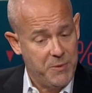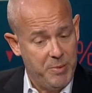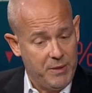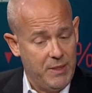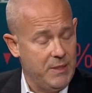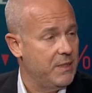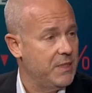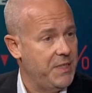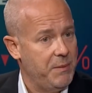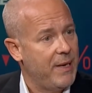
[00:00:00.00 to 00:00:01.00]
built into the
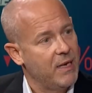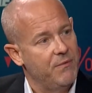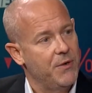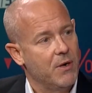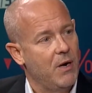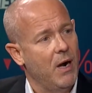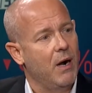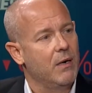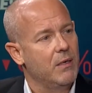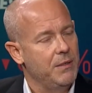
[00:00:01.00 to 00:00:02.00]
seat back of your
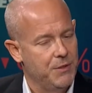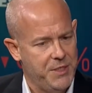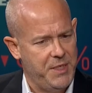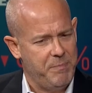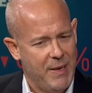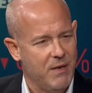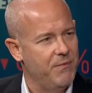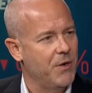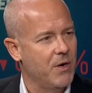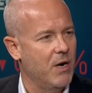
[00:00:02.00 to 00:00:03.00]
car? Hmm. Your seat back of
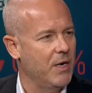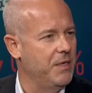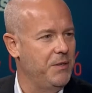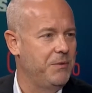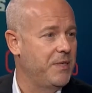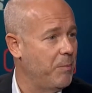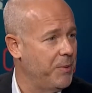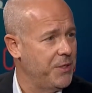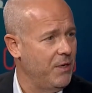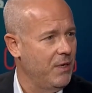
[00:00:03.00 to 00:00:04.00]
your car can do
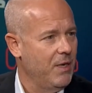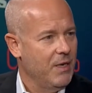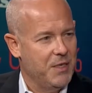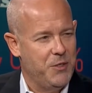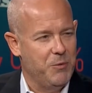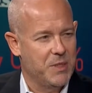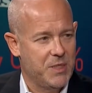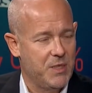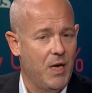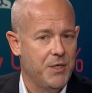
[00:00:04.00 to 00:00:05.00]
temperature, can do
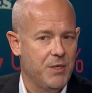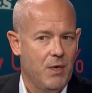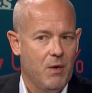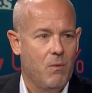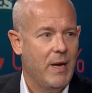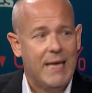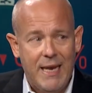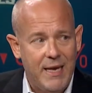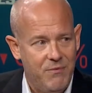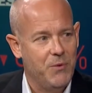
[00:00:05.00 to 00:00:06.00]
massage. Why
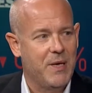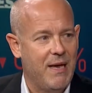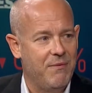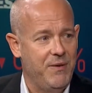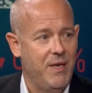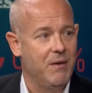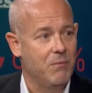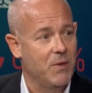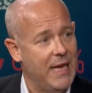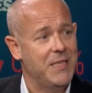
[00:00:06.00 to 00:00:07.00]
can't it give you caffeine?
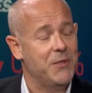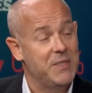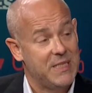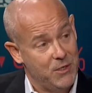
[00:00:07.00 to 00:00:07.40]
Well, the answer is it